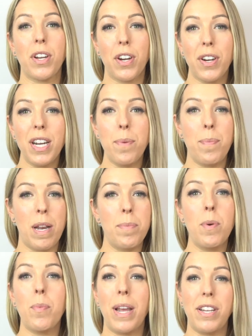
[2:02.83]
current
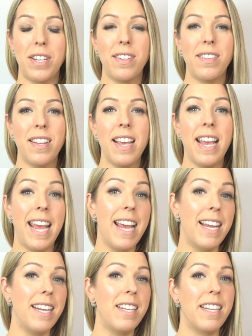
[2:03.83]
minimum wages
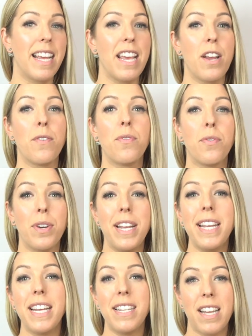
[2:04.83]
and to get your free
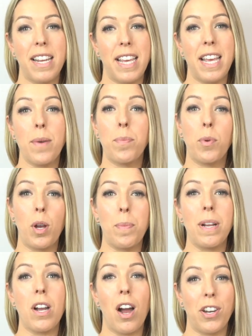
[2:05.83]
Kentucky
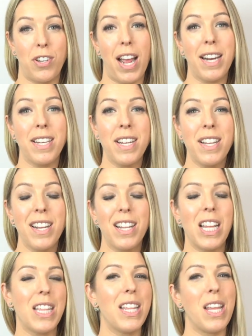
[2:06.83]
employment contract, click the